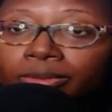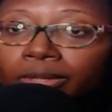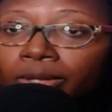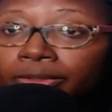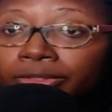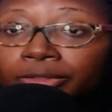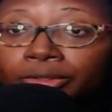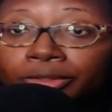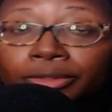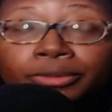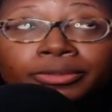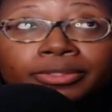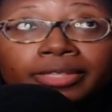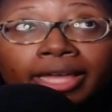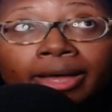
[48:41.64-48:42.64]
all the
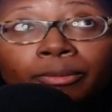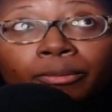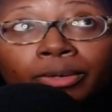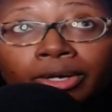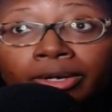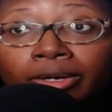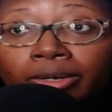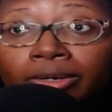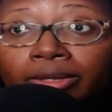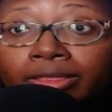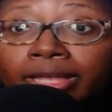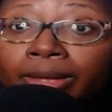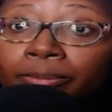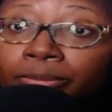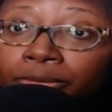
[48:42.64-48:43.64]
girls that
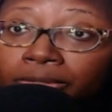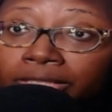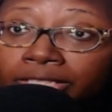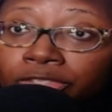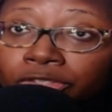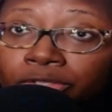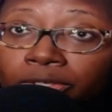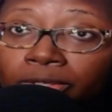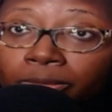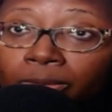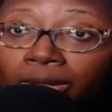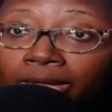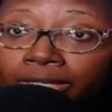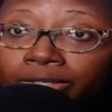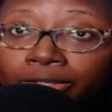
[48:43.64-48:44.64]
bullied
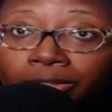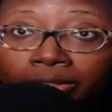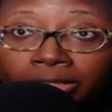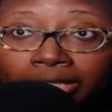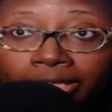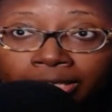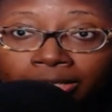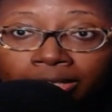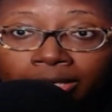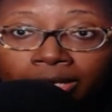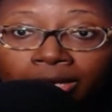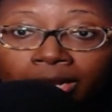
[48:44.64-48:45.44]
Ji-won earlier,